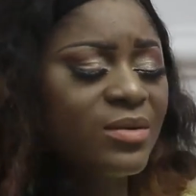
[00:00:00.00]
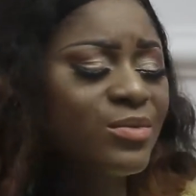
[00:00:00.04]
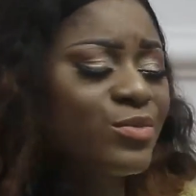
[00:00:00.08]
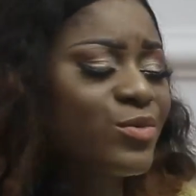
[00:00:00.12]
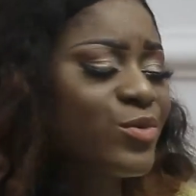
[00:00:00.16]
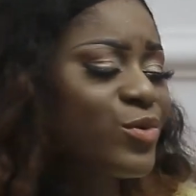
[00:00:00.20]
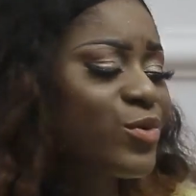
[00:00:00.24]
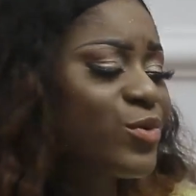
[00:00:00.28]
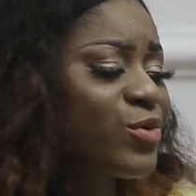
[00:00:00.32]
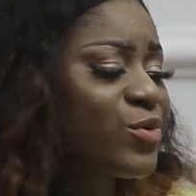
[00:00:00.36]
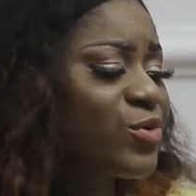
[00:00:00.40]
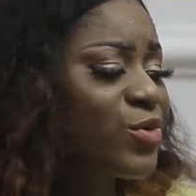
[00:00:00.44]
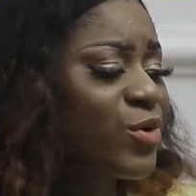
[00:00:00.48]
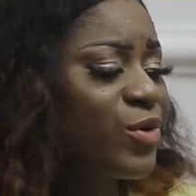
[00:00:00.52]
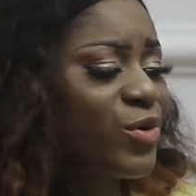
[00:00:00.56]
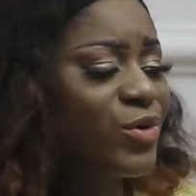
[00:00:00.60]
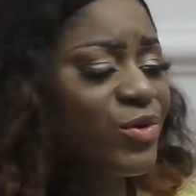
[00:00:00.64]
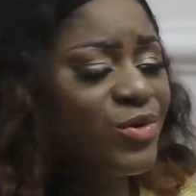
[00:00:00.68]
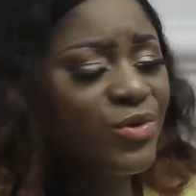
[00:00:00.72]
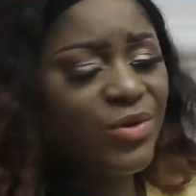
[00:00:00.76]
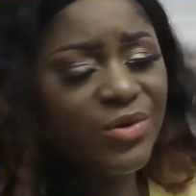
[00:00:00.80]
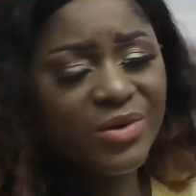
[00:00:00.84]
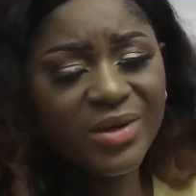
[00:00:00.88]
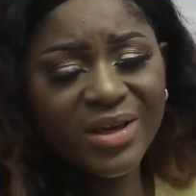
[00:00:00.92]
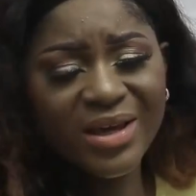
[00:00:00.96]
I'm so sorry,
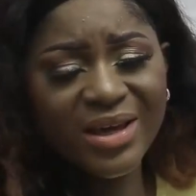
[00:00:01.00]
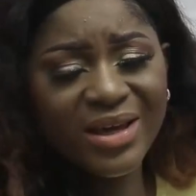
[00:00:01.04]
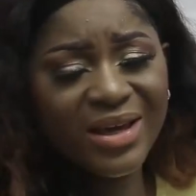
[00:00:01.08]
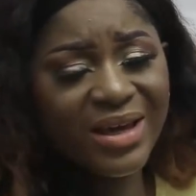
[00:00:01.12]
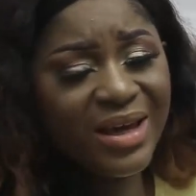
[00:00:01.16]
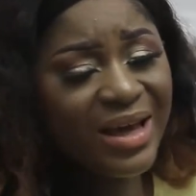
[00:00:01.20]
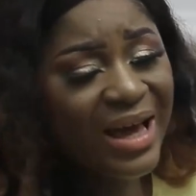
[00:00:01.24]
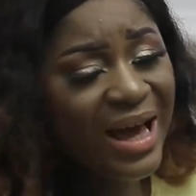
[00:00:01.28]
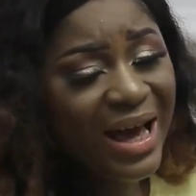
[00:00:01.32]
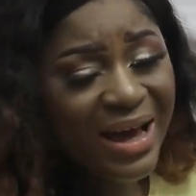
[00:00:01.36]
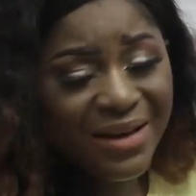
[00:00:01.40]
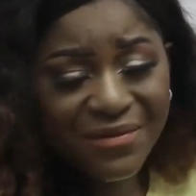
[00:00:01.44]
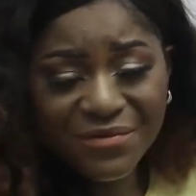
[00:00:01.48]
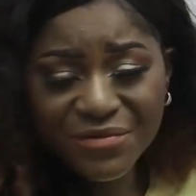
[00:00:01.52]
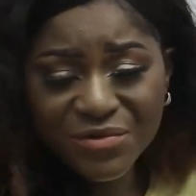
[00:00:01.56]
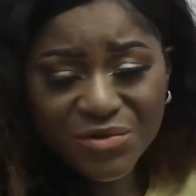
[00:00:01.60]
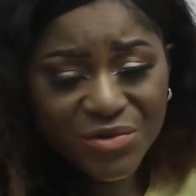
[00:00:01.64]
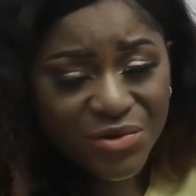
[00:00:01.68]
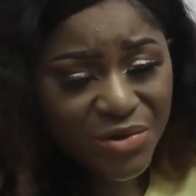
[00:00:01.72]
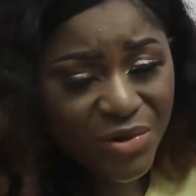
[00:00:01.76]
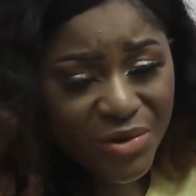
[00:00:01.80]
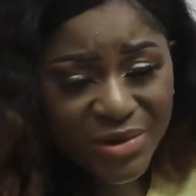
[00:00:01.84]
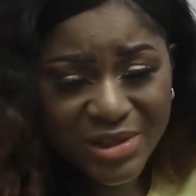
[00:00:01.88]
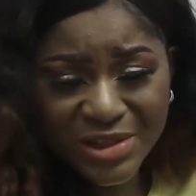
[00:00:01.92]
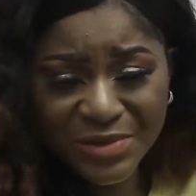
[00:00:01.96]
John K. I've
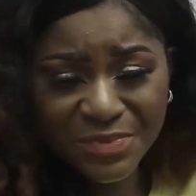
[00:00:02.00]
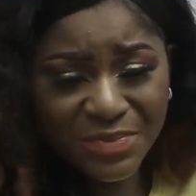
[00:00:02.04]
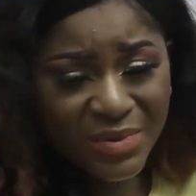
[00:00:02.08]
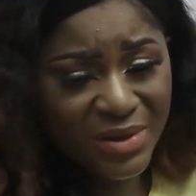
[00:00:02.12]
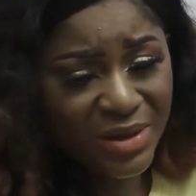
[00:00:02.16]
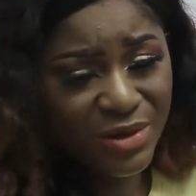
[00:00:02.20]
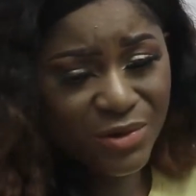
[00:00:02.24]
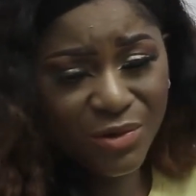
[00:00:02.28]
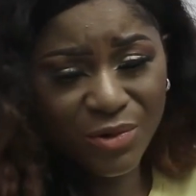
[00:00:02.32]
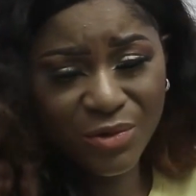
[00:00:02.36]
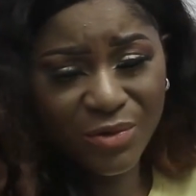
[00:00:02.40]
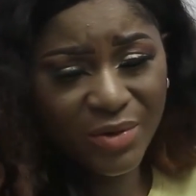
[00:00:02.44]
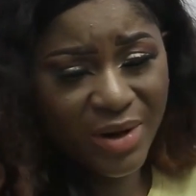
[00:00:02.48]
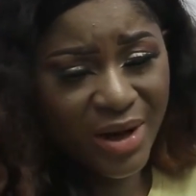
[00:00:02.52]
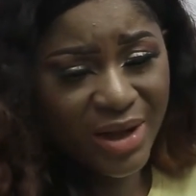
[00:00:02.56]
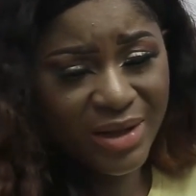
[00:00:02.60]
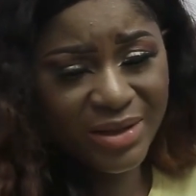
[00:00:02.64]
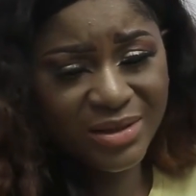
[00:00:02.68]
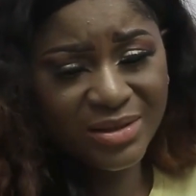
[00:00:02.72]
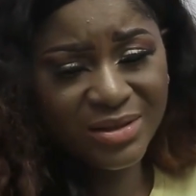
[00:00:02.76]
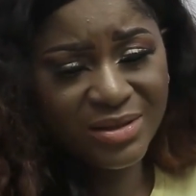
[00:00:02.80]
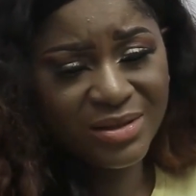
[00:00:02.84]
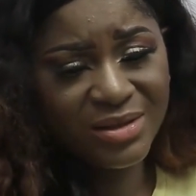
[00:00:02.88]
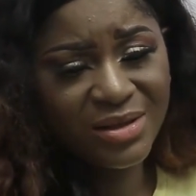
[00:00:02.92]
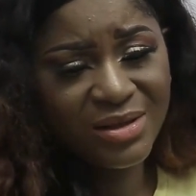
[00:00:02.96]
not been
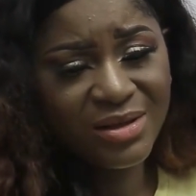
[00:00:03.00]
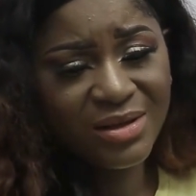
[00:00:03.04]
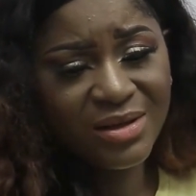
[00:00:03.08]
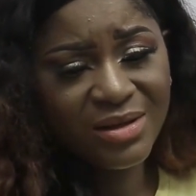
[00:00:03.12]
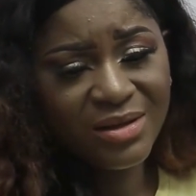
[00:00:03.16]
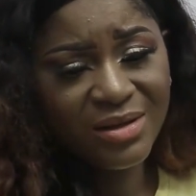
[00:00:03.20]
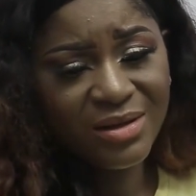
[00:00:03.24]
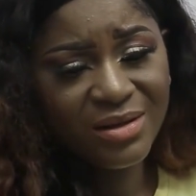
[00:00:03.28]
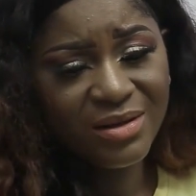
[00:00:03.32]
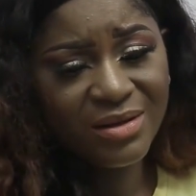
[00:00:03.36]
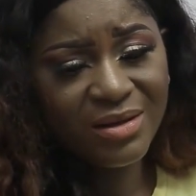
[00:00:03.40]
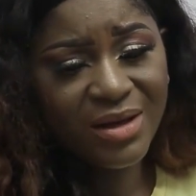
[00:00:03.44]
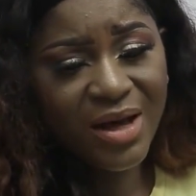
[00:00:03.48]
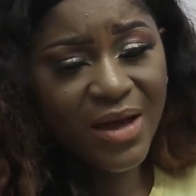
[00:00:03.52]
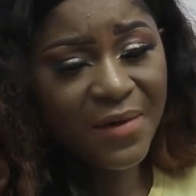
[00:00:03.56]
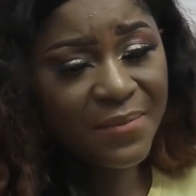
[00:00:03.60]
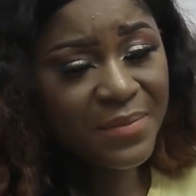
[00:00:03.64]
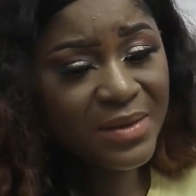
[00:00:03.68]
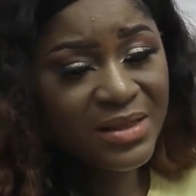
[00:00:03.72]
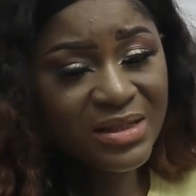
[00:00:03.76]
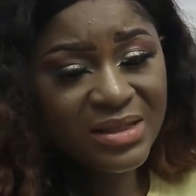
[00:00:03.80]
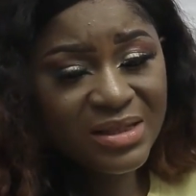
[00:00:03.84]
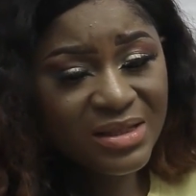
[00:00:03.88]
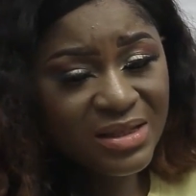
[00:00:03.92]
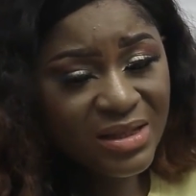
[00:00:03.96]
alright. I've
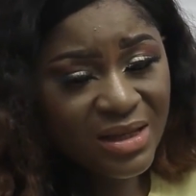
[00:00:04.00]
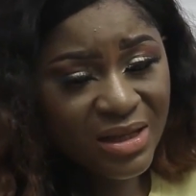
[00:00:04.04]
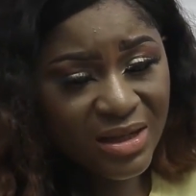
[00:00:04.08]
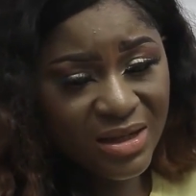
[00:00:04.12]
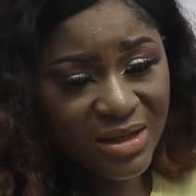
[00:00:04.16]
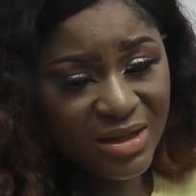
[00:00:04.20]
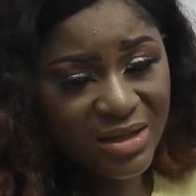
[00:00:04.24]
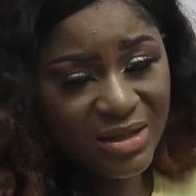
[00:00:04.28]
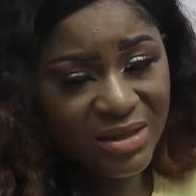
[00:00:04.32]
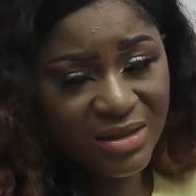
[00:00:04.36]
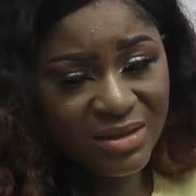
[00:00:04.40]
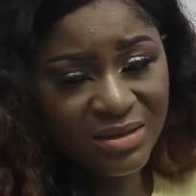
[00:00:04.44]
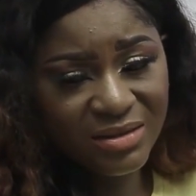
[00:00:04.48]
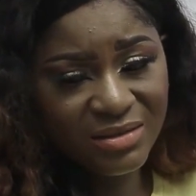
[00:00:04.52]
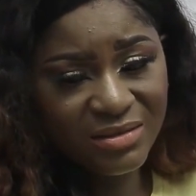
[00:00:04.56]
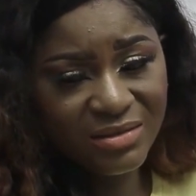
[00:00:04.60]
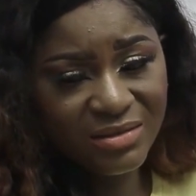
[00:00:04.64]
been sick.